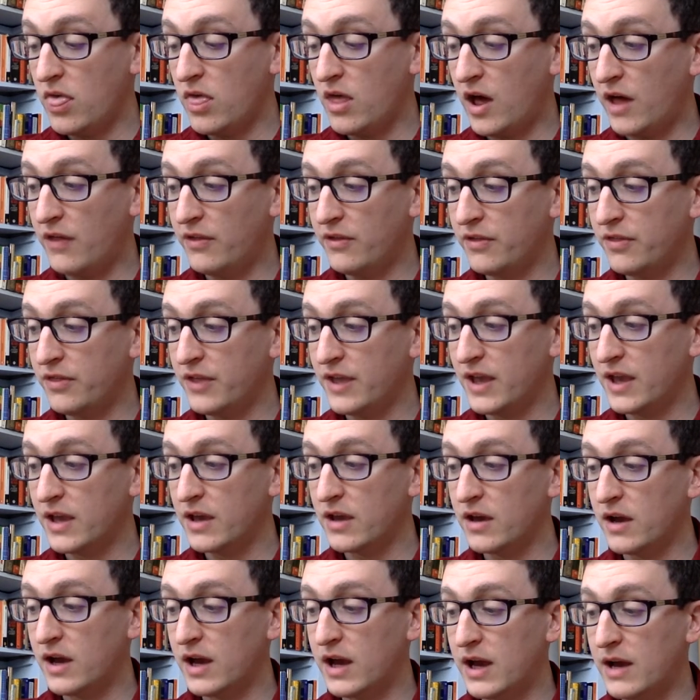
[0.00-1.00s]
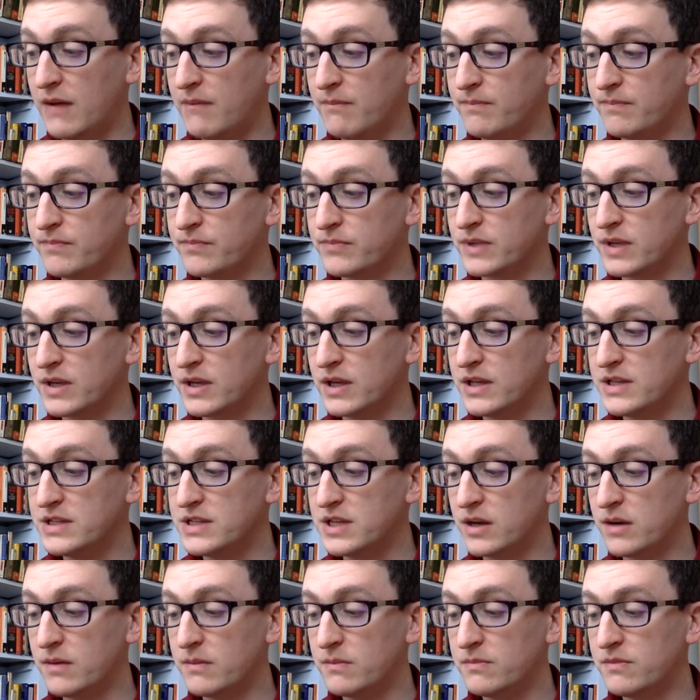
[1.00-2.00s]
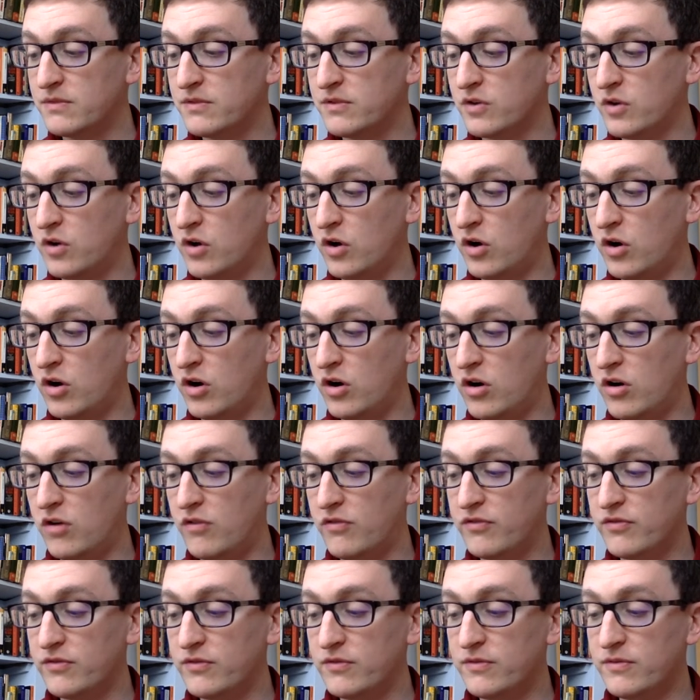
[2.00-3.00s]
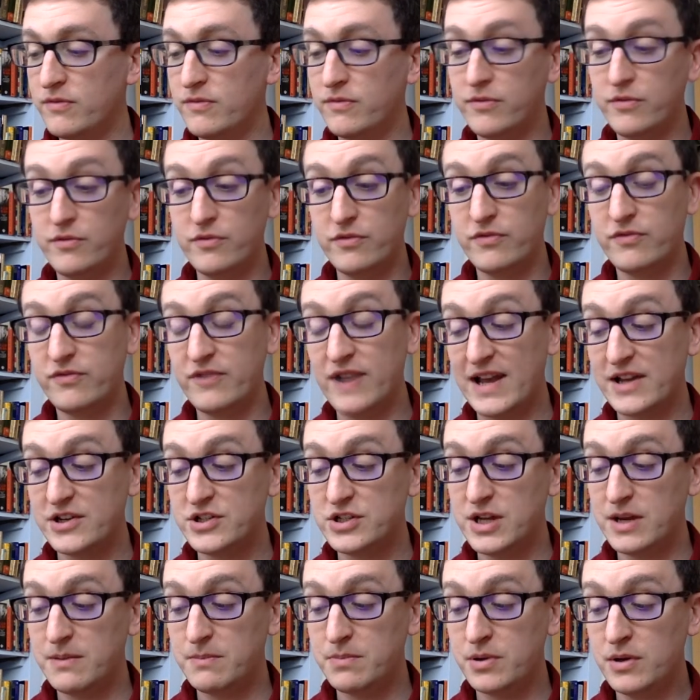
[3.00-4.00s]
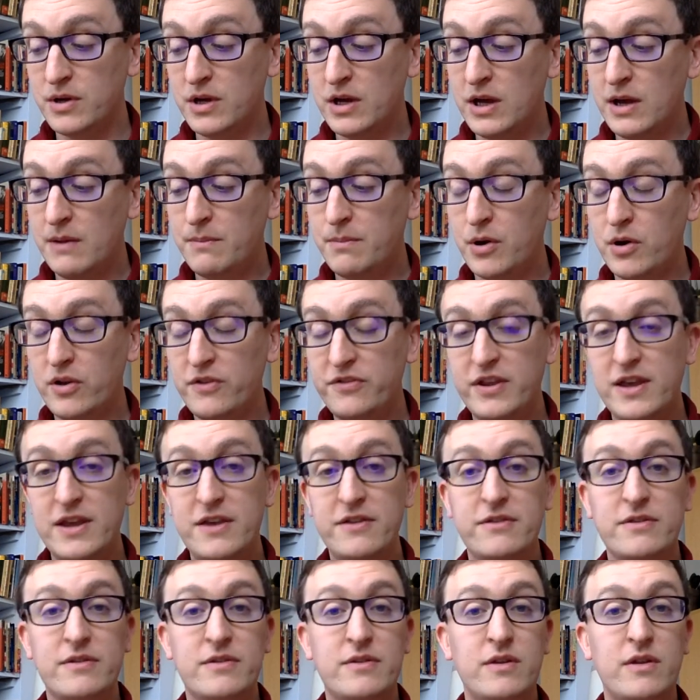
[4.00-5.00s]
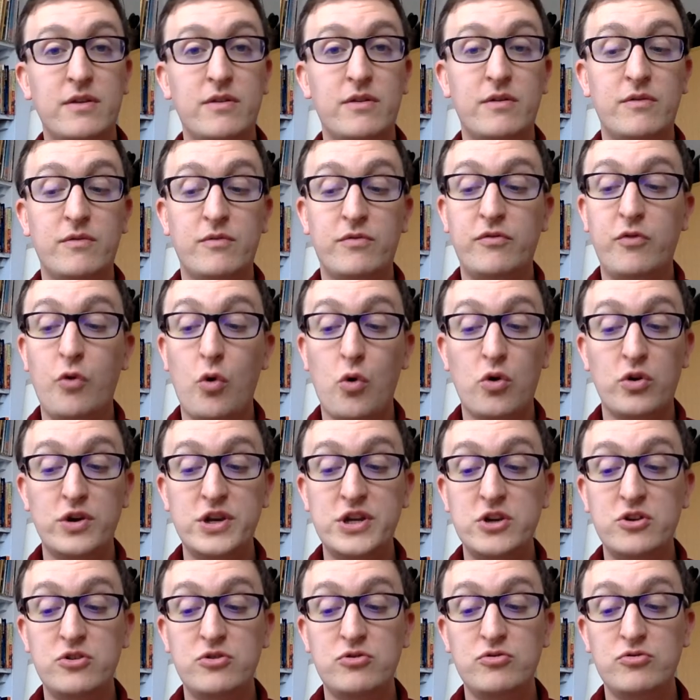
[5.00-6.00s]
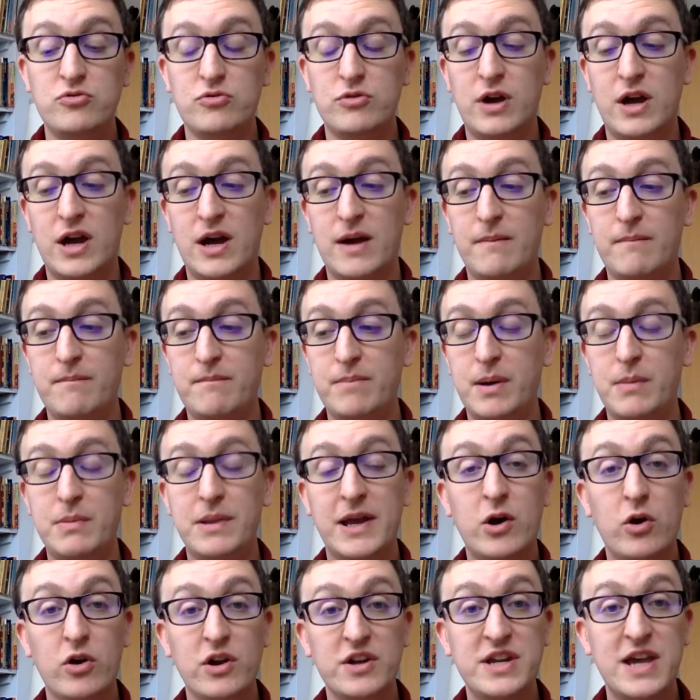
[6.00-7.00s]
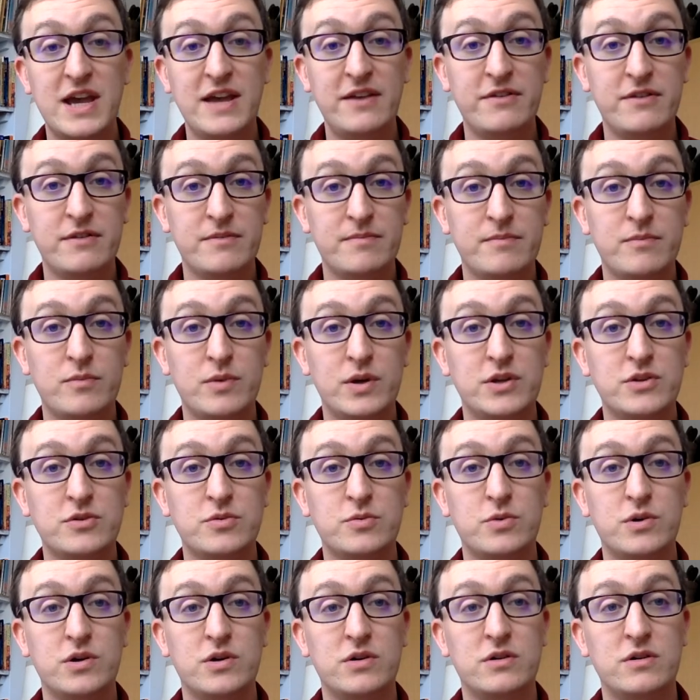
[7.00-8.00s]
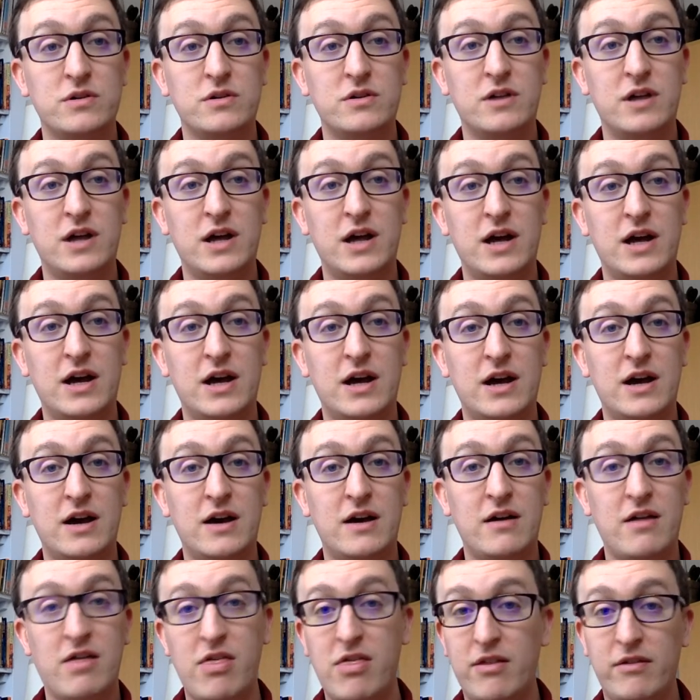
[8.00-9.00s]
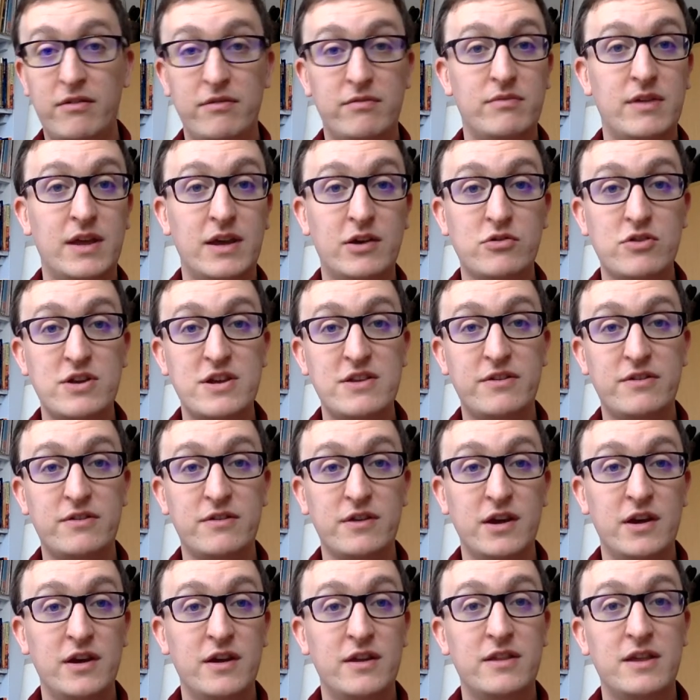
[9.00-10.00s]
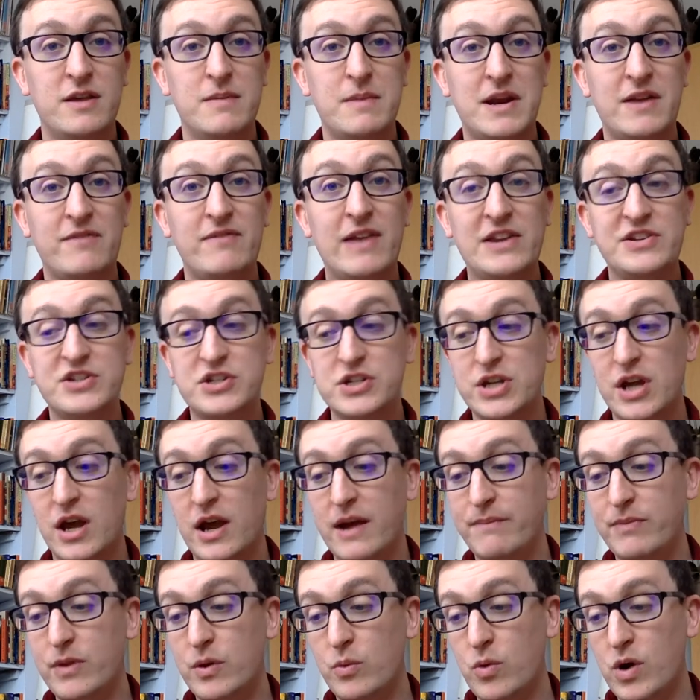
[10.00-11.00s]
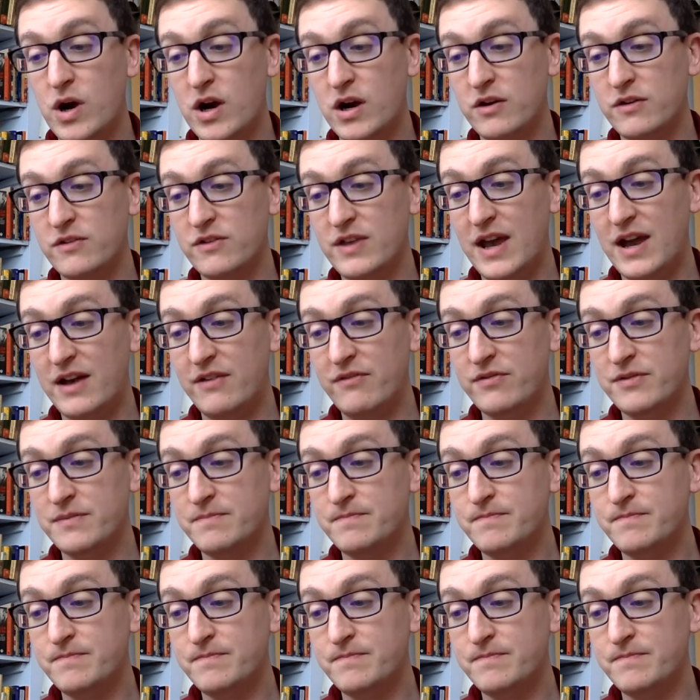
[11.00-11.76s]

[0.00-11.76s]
other thing in terms of sort of flagship policies, 4 new public holidays, which will increase the amount of leisure time that workers have.